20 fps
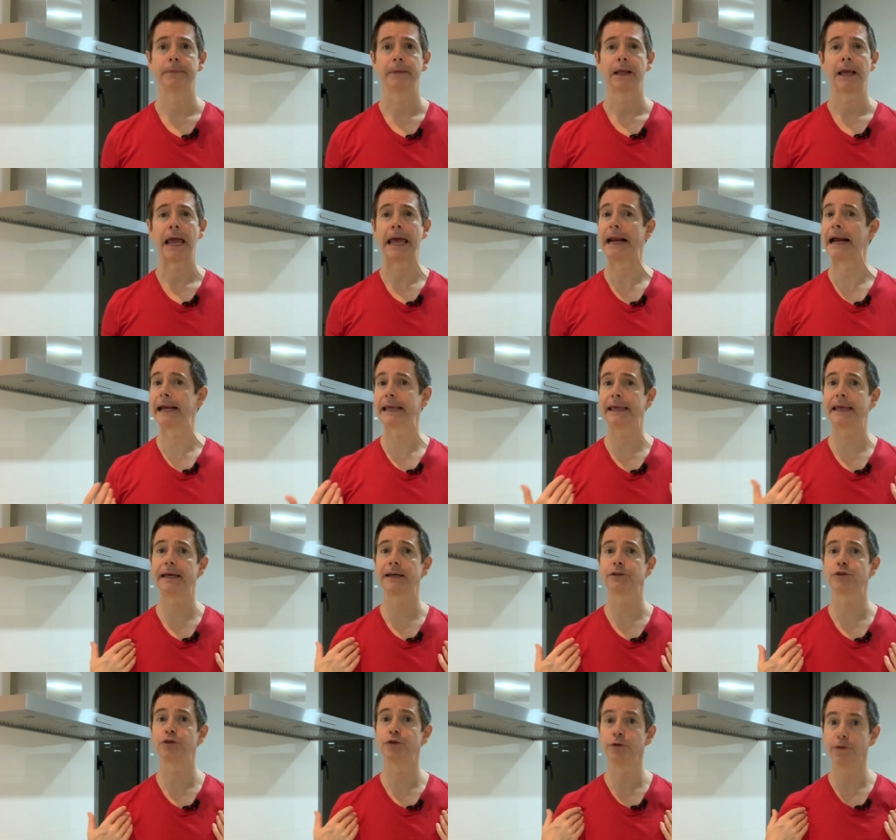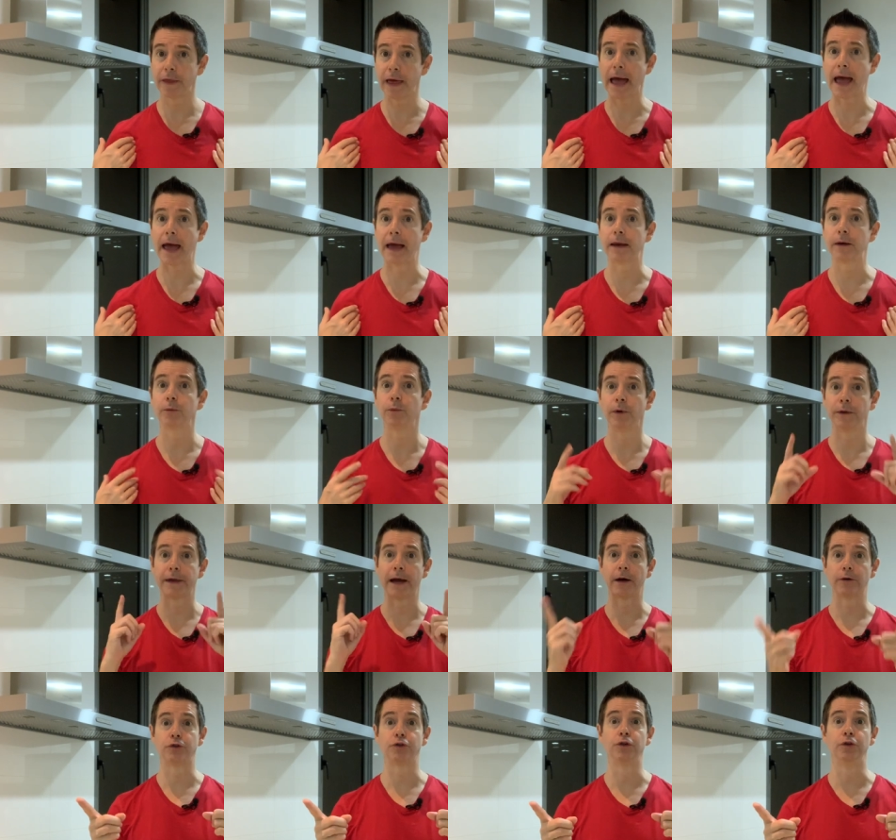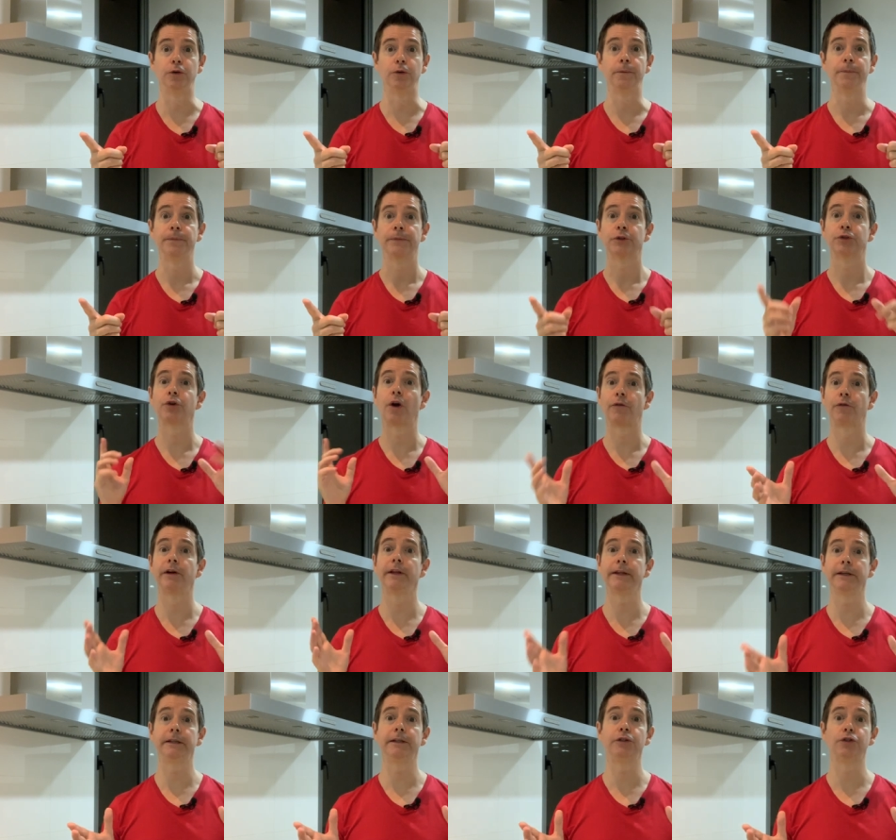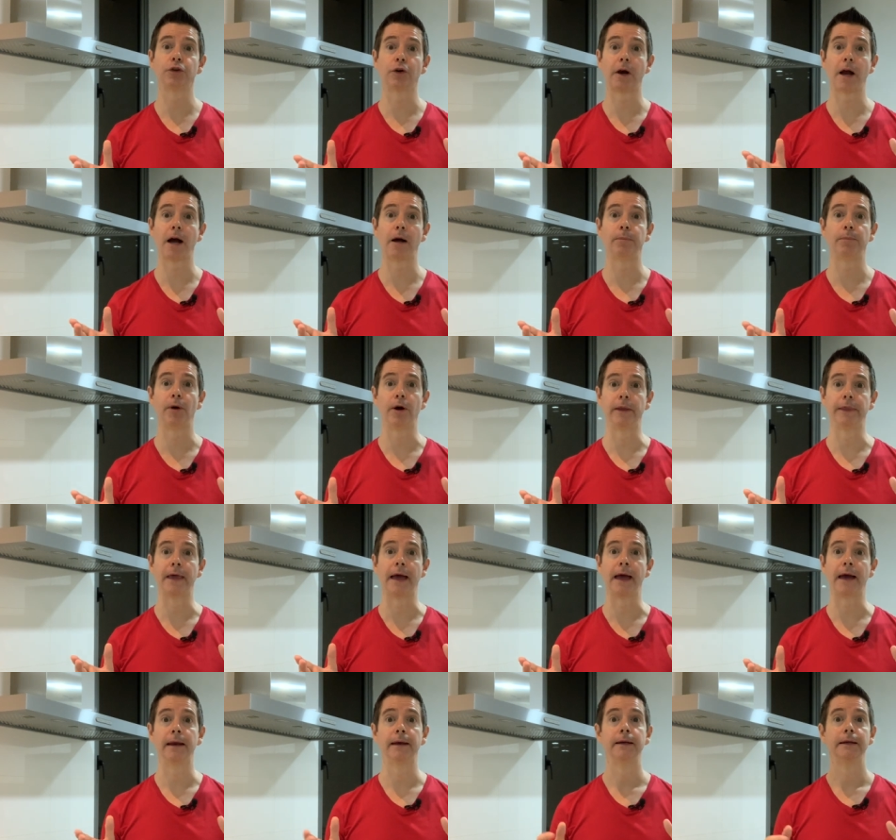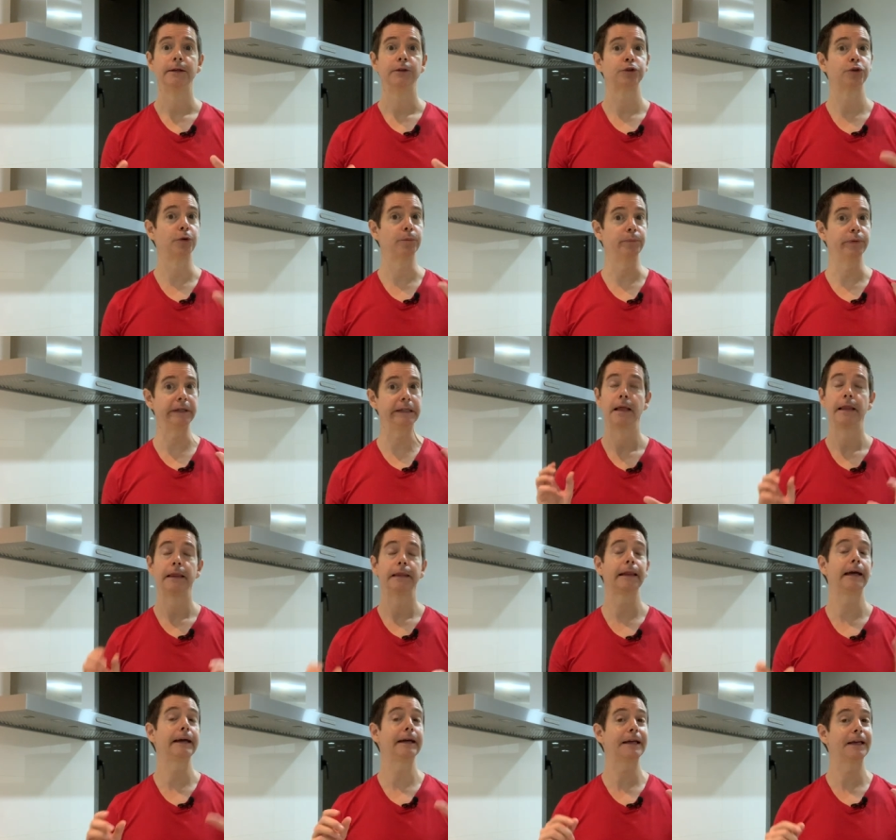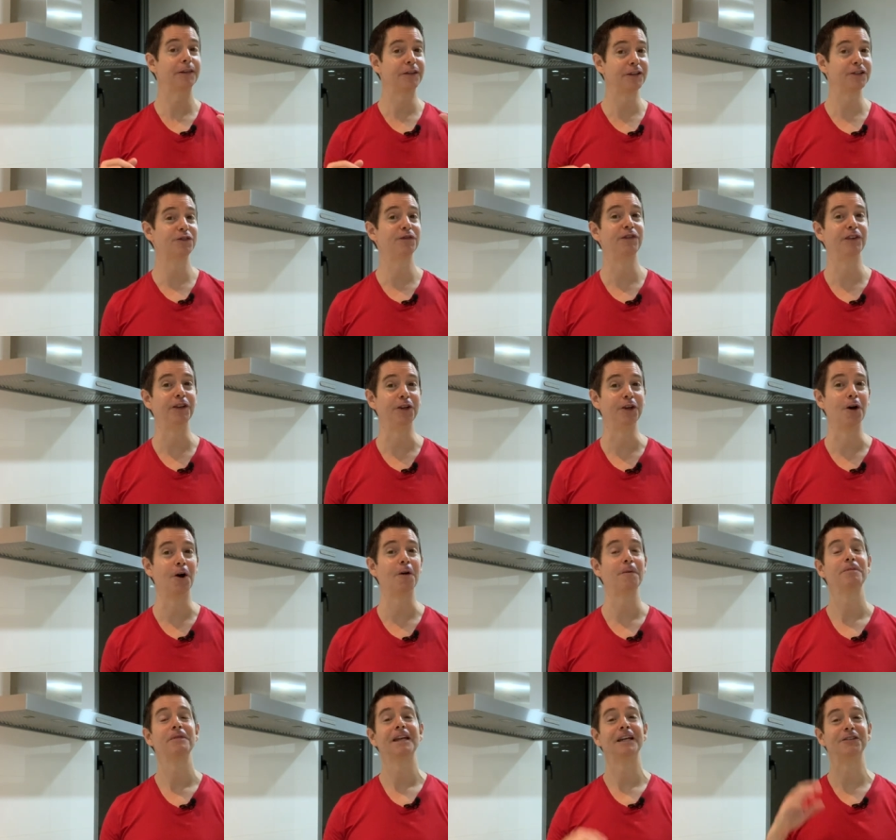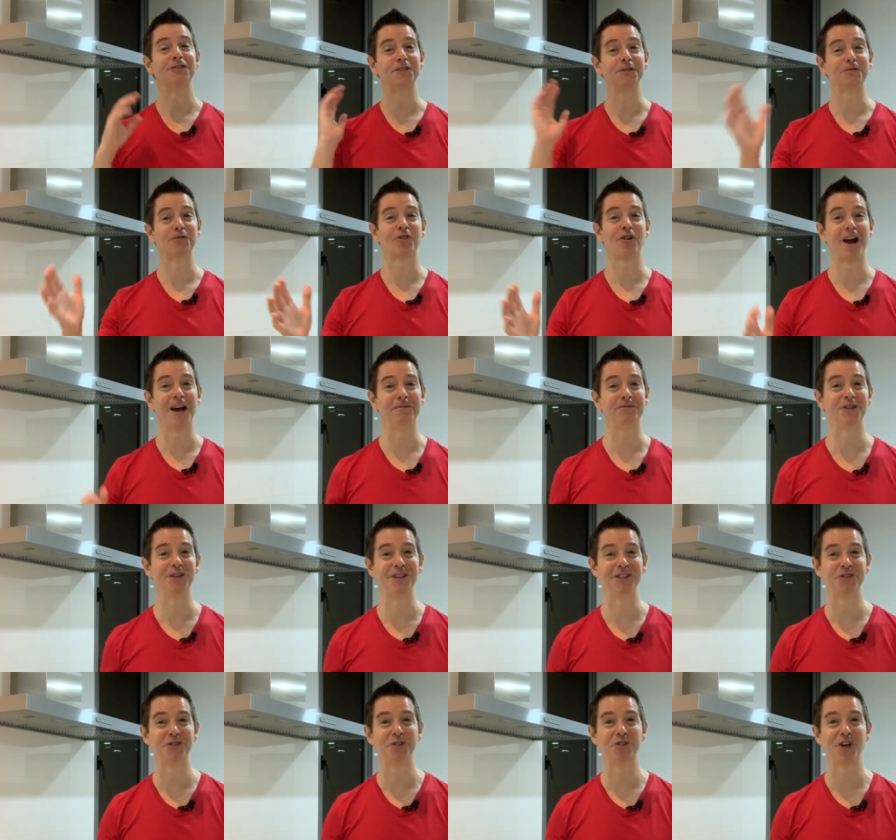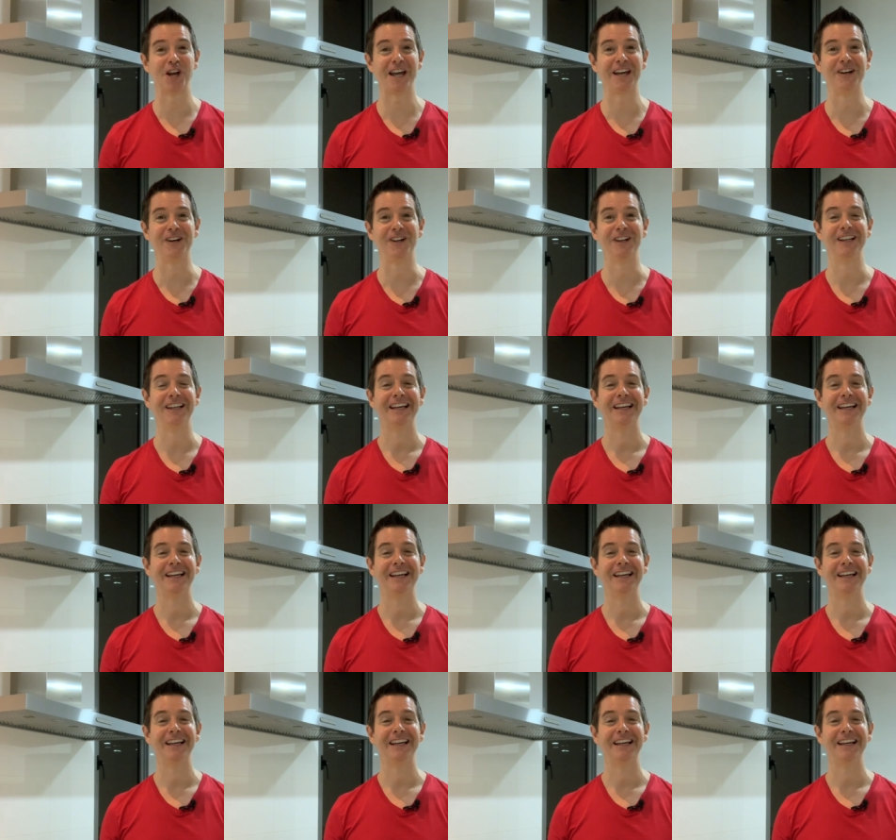And I can't do that without you. So I really need your help on that. So please like this video and subscribe to this channel